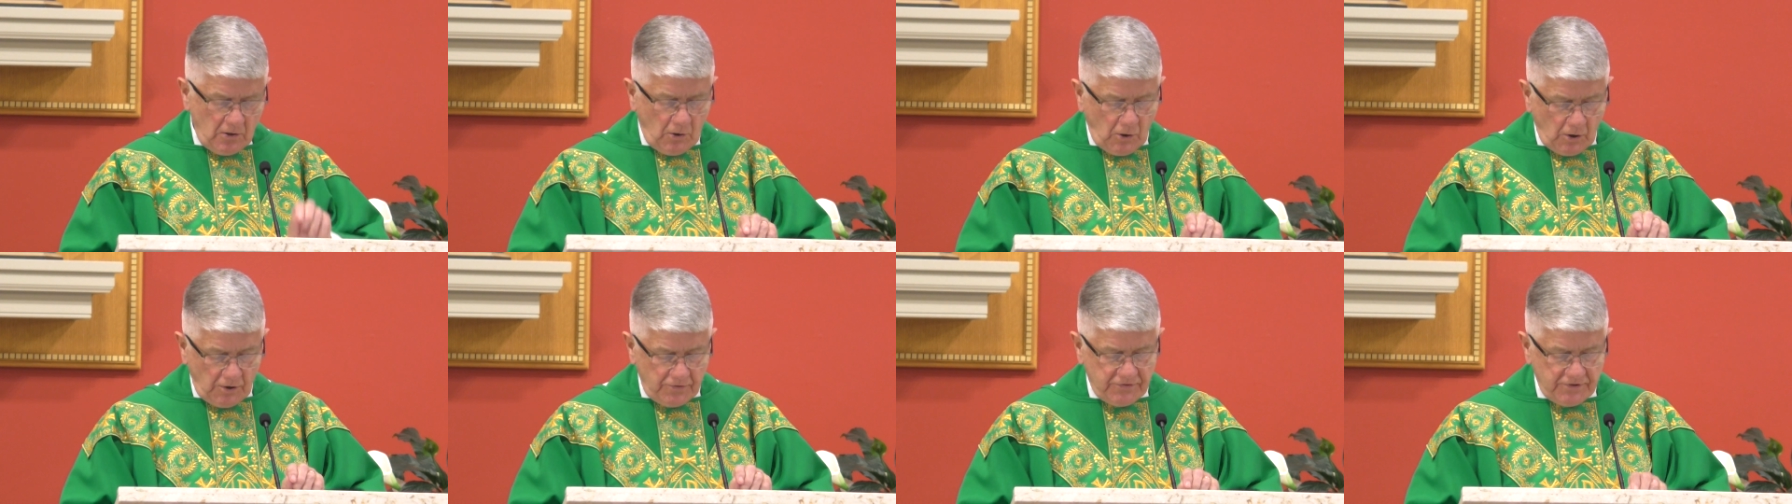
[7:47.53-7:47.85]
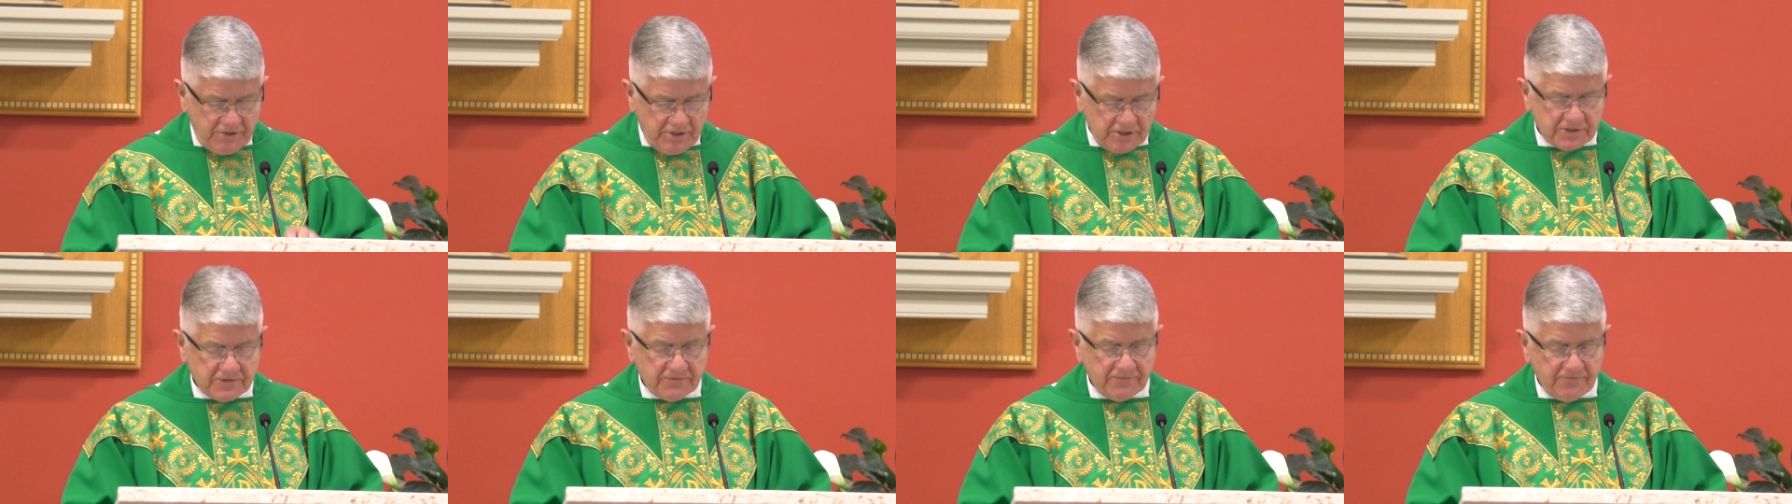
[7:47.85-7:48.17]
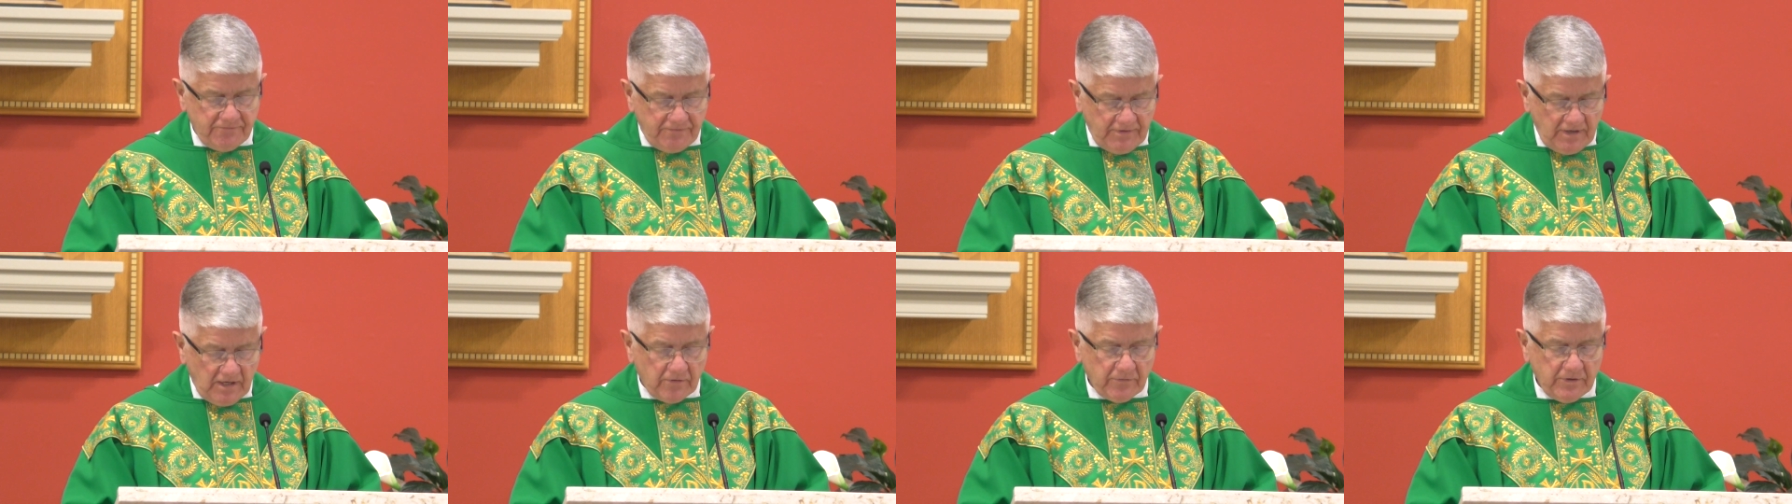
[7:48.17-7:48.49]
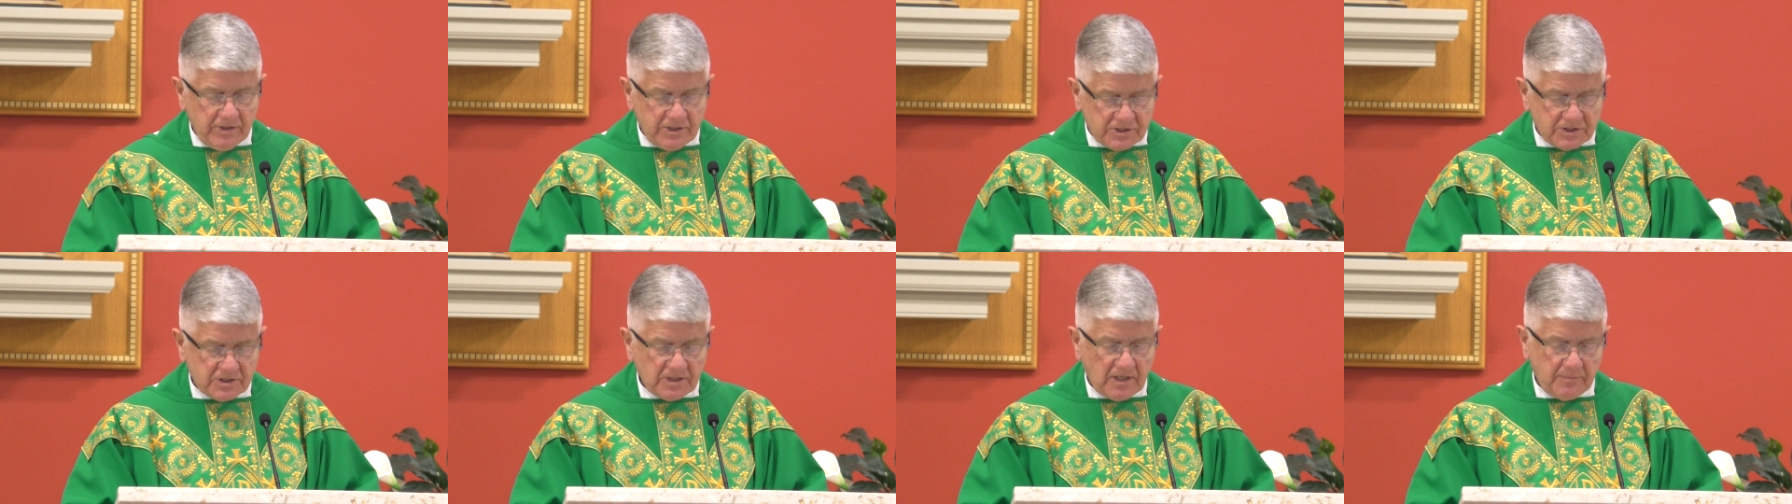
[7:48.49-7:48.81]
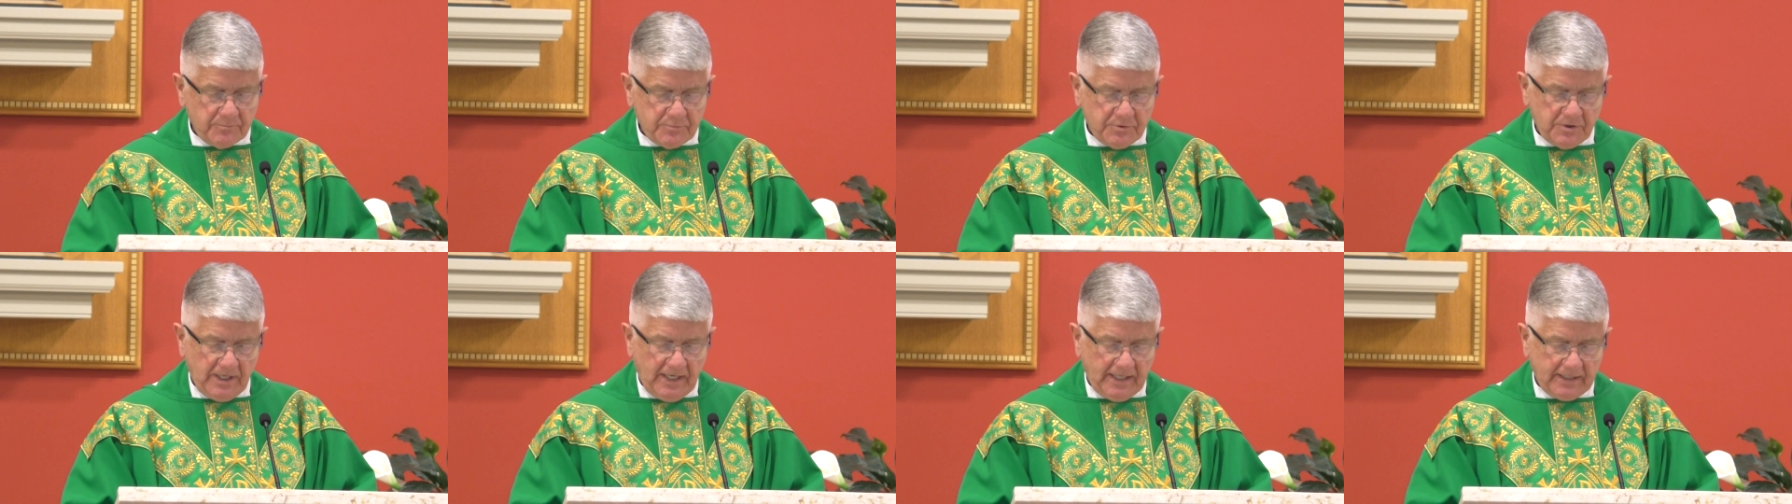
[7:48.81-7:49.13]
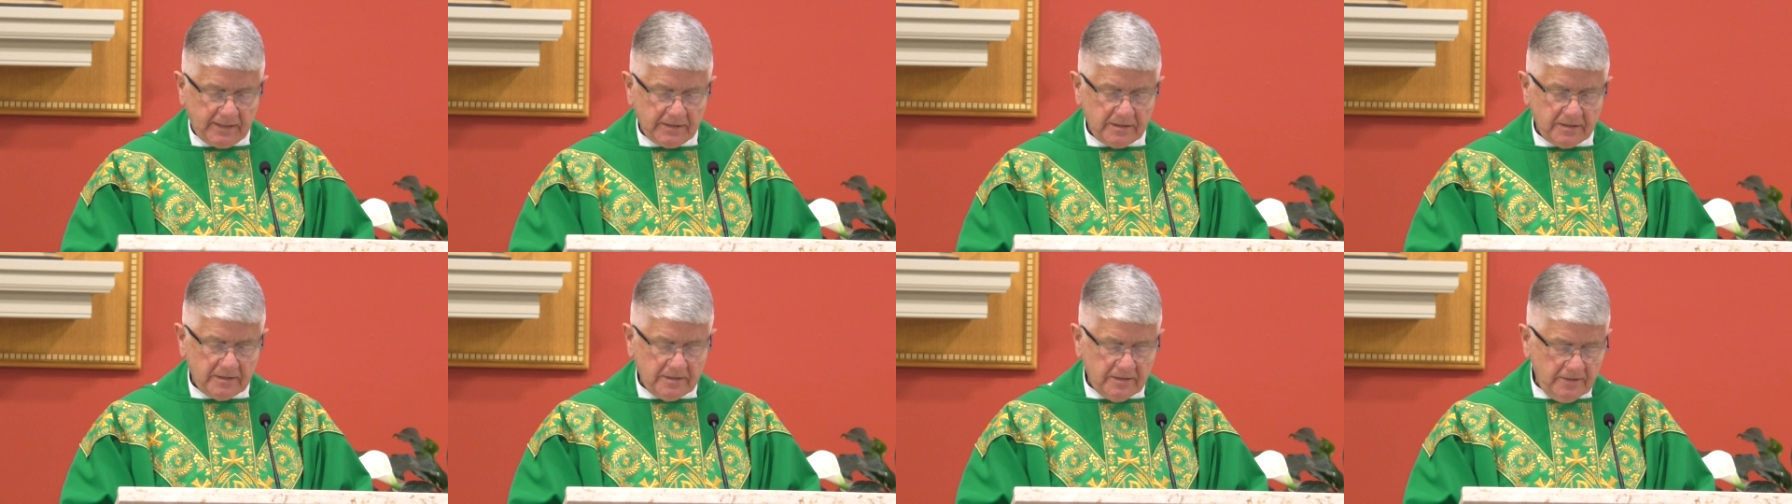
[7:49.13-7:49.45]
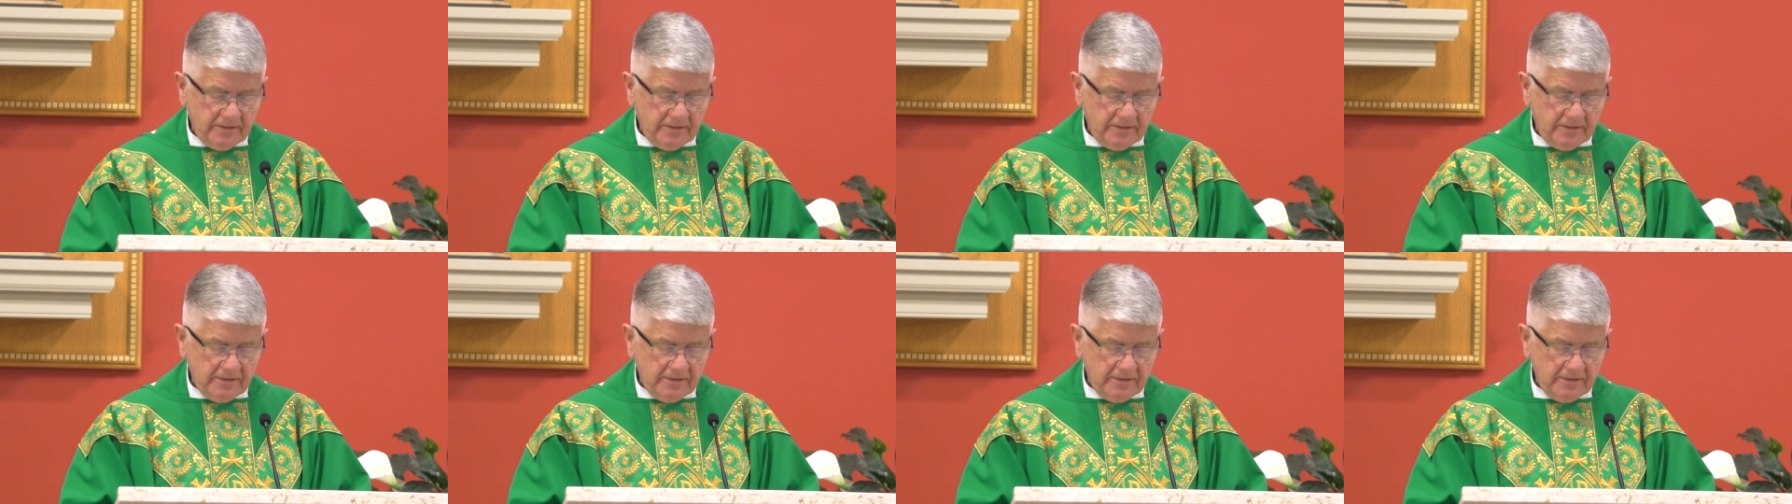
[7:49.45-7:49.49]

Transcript: on this very subject